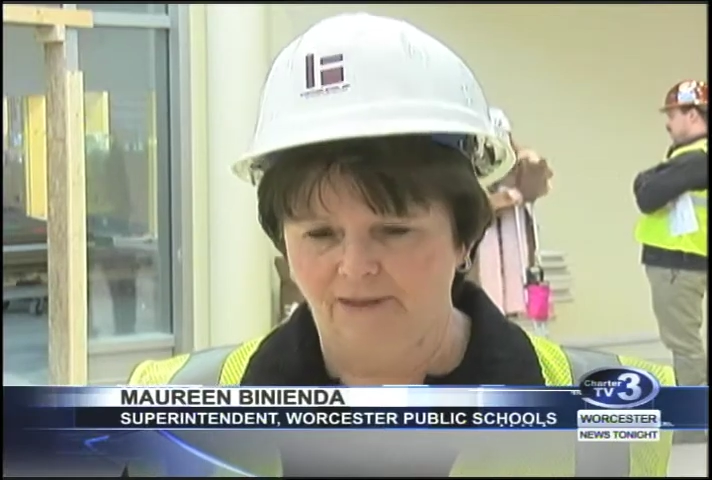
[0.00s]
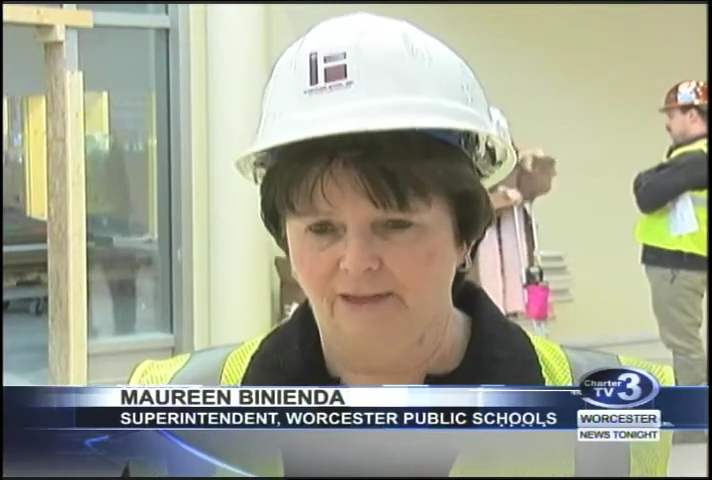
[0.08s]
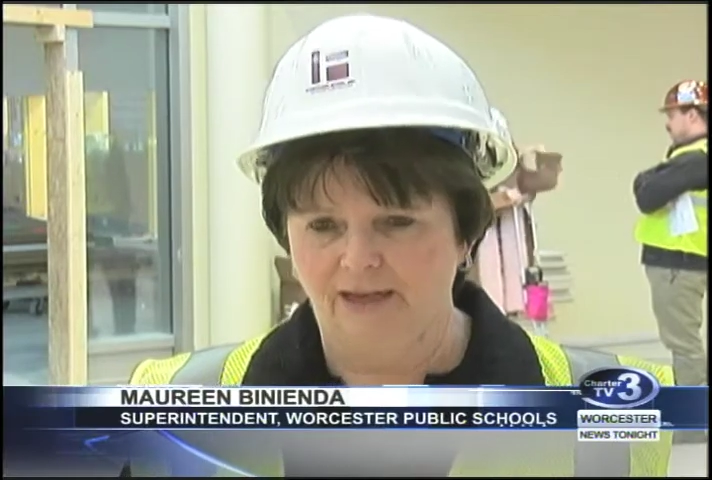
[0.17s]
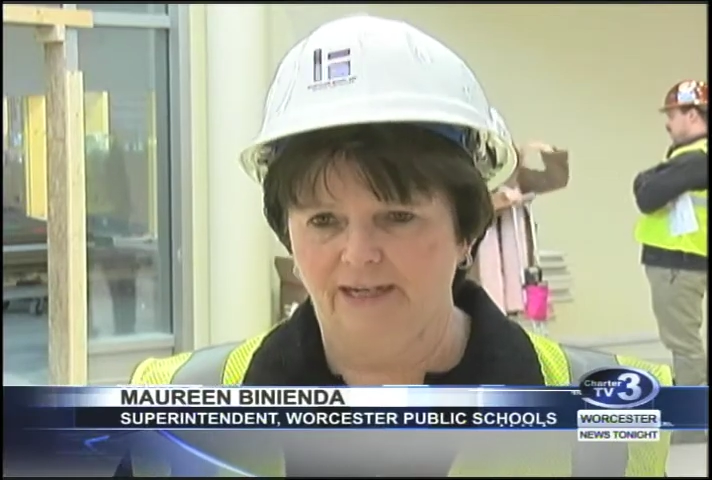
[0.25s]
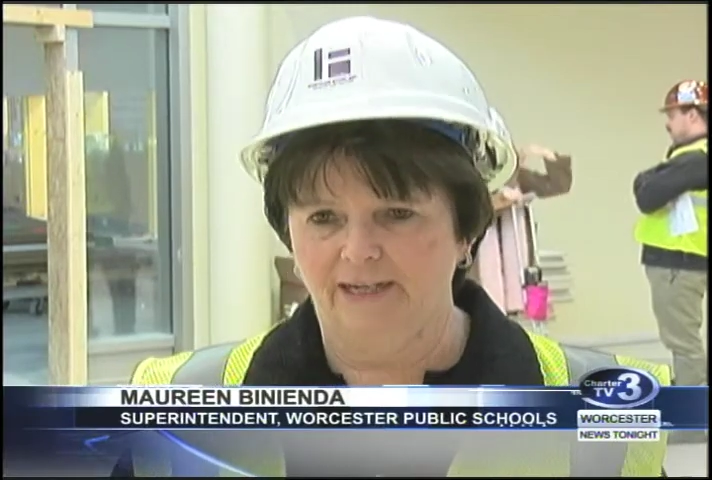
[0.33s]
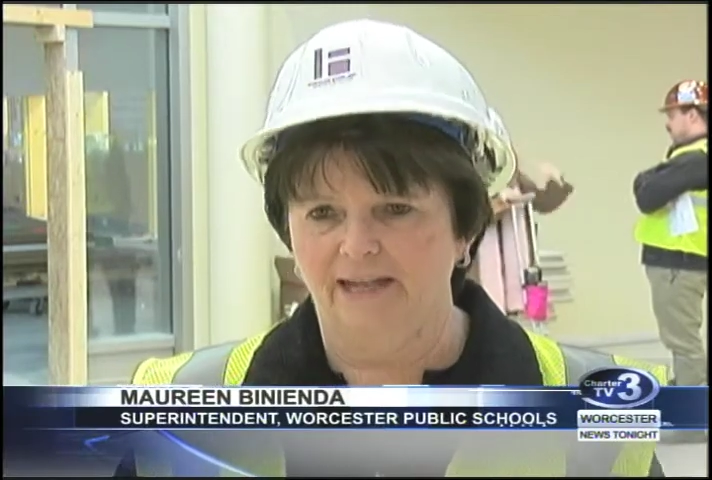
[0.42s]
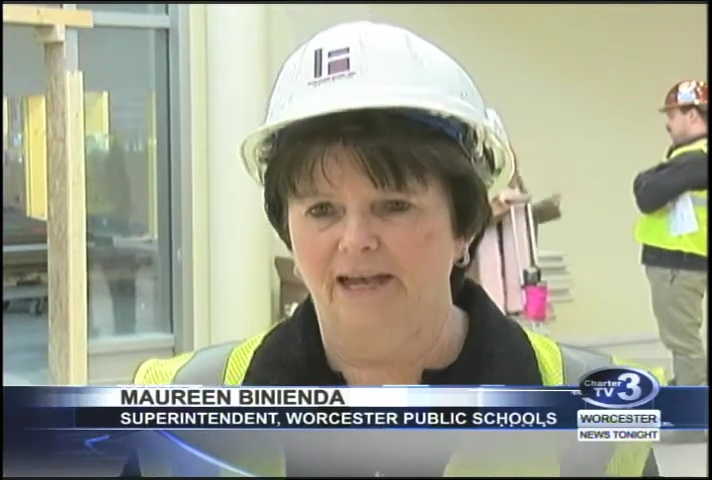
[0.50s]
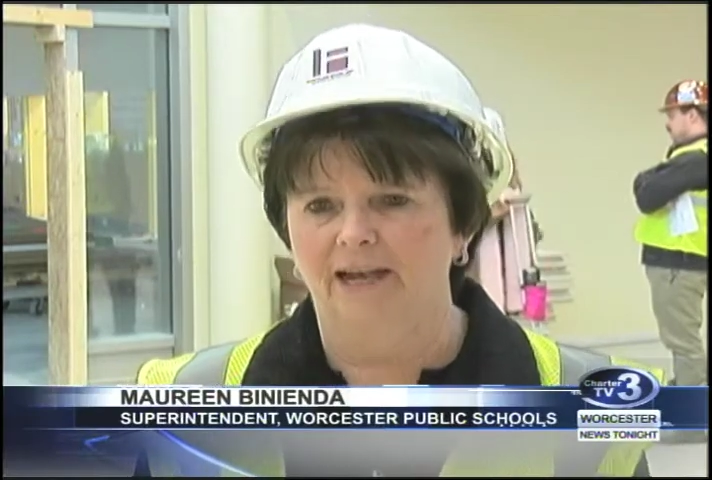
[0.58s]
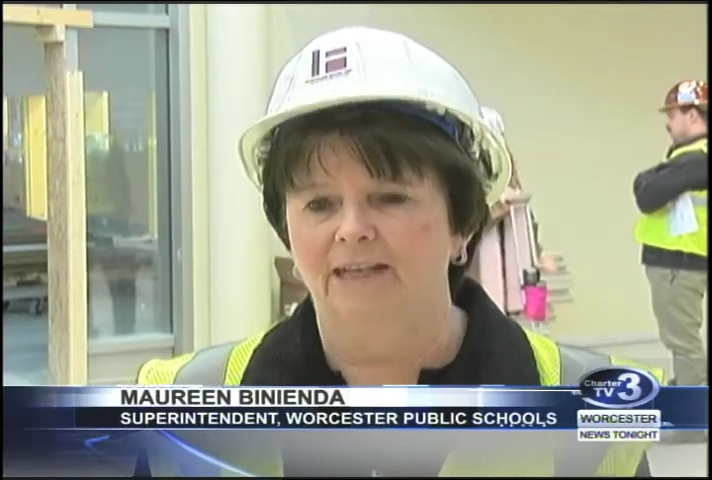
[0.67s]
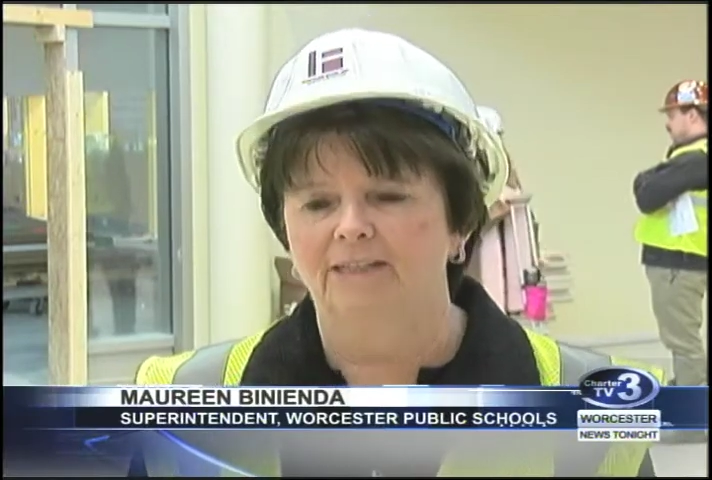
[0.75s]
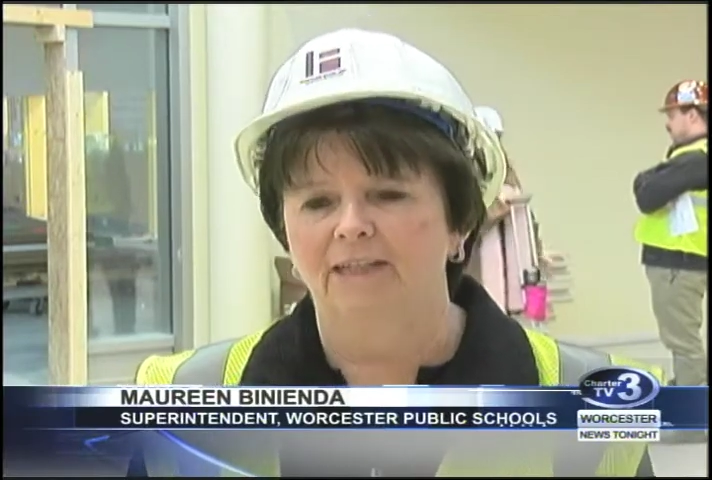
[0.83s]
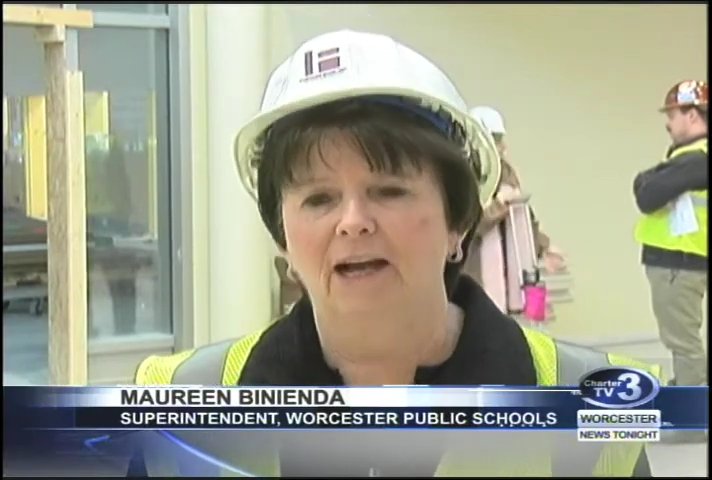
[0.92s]
that it
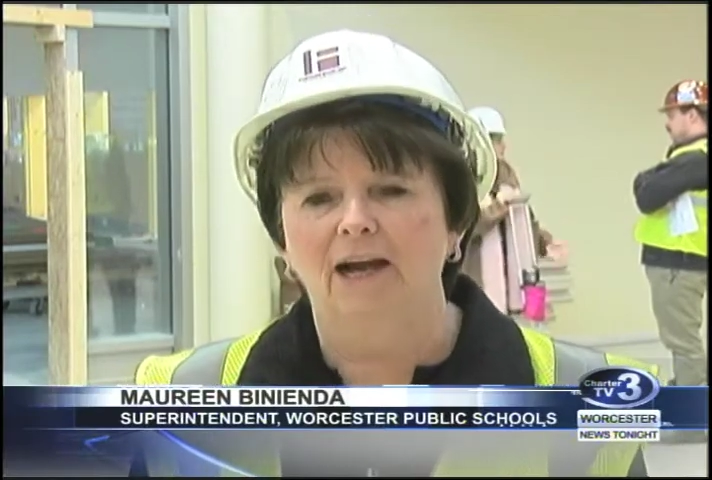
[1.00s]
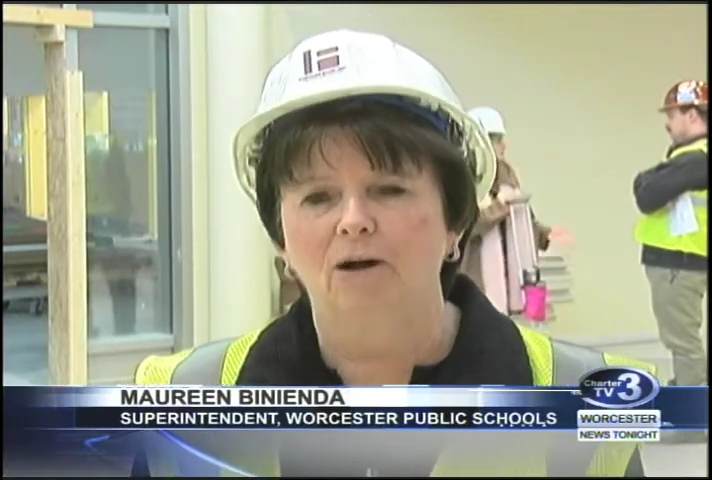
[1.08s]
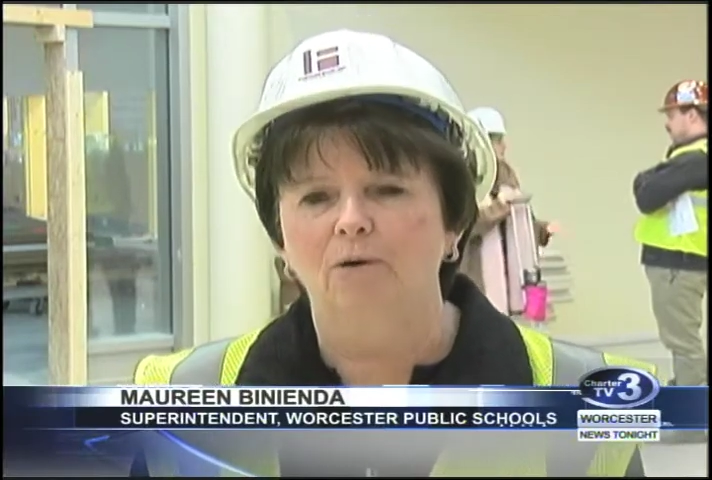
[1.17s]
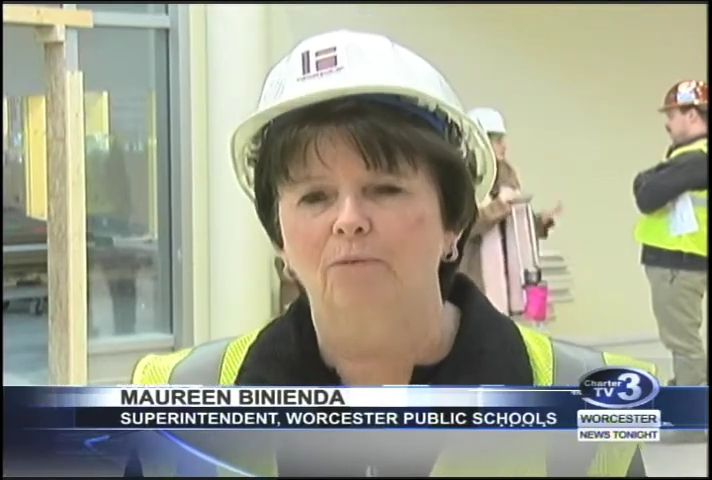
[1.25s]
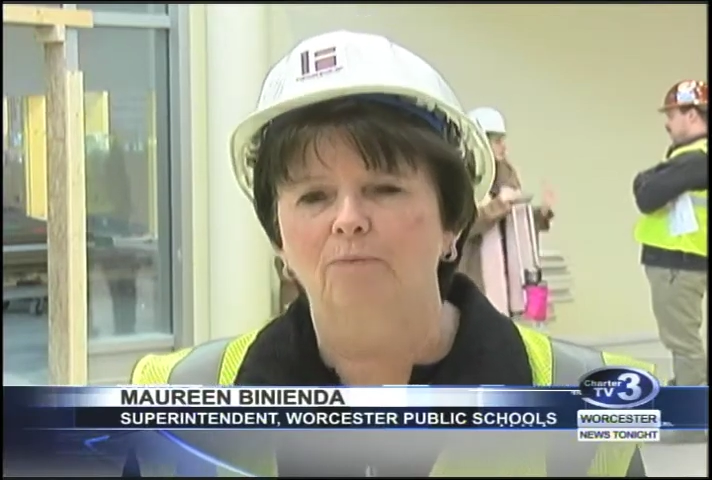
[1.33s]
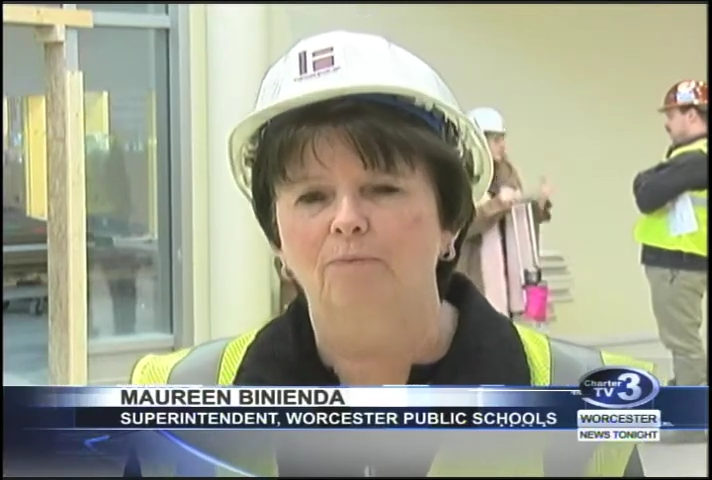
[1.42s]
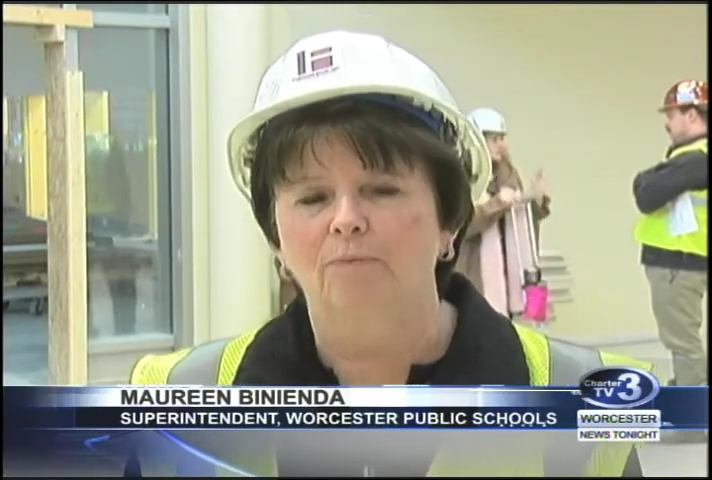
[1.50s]
has and how